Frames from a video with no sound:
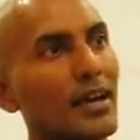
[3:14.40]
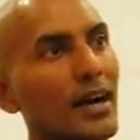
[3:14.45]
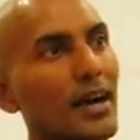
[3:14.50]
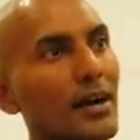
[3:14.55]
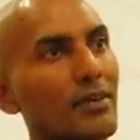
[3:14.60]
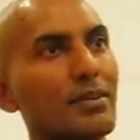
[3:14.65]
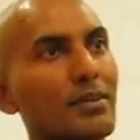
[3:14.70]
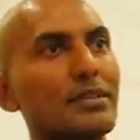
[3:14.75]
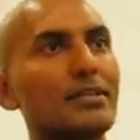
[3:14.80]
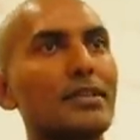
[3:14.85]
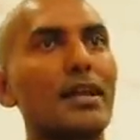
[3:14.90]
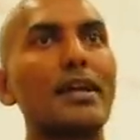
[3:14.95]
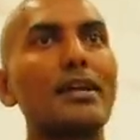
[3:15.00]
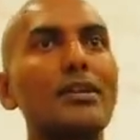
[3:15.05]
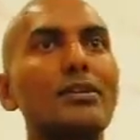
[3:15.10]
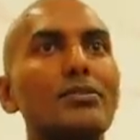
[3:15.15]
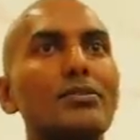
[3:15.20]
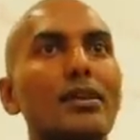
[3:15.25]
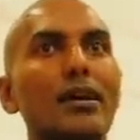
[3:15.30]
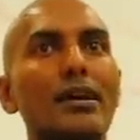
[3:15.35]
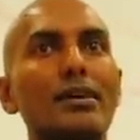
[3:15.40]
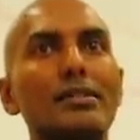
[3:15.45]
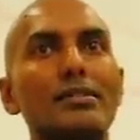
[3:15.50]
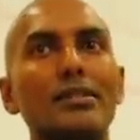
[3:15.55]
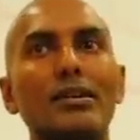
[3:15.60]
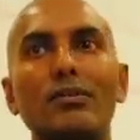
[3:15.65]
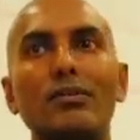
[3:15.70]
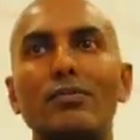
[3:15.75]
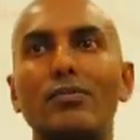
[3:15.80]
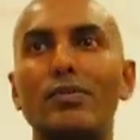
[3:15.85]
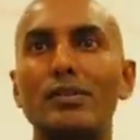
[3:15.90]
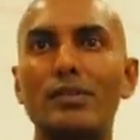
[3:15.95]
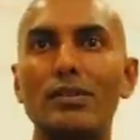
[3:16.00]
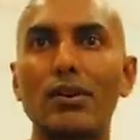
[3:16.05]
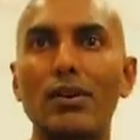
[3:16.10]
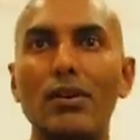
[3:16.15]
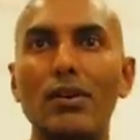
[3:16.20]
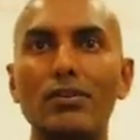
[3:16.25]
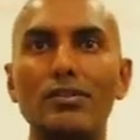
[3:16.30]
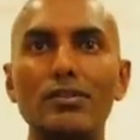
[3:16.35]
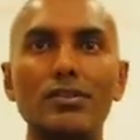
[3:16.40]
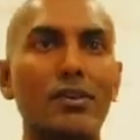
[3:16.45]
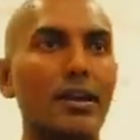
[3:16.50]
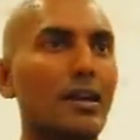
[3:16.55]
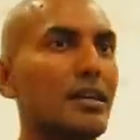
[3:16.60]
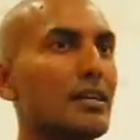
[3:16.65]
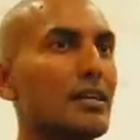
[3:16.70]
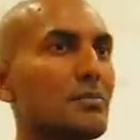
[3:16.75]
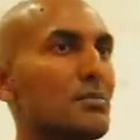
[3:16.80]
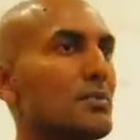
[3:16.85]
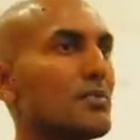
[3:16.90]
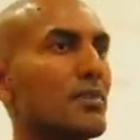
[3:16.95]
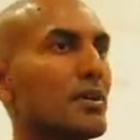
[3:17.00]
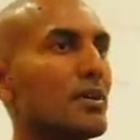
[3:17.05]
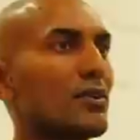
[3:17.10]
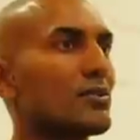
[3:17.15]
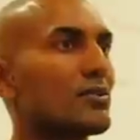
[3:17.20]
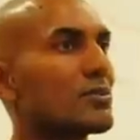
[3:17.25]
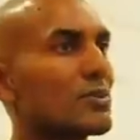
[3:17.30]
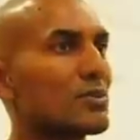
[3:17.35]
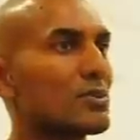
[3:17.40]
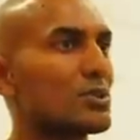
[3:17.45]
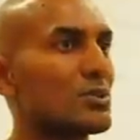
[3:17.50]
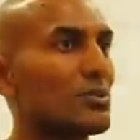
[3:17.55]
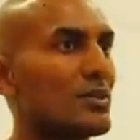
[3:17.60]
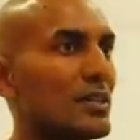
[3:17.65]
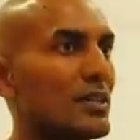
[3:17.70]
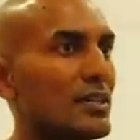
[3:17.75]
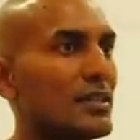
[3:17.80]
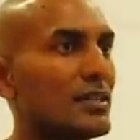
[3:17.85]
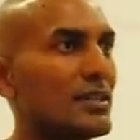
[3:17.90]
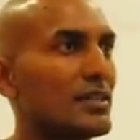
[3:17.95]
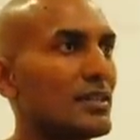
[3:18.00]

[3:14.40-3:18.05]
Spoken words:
Are we trying to rest our physiology or anatomy? We are not so sure.